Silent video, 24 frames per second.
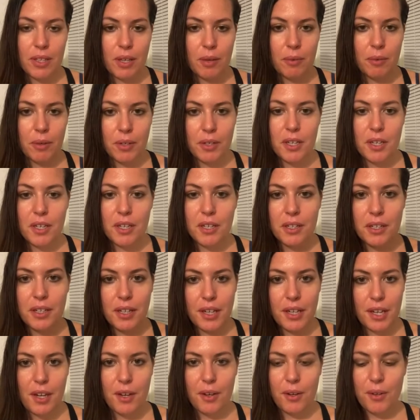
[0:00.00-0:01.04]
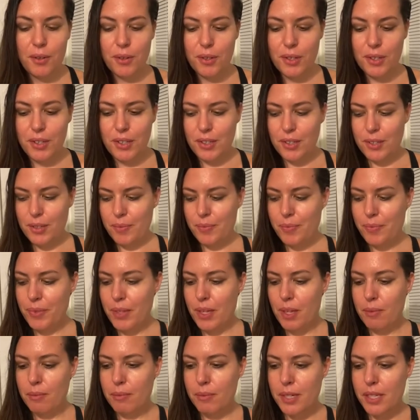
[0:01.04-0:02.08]
that we're in now.
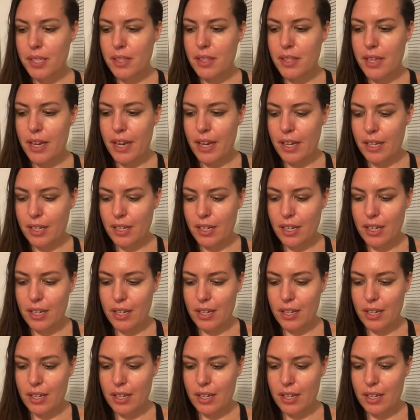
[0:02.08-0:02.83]
And with that,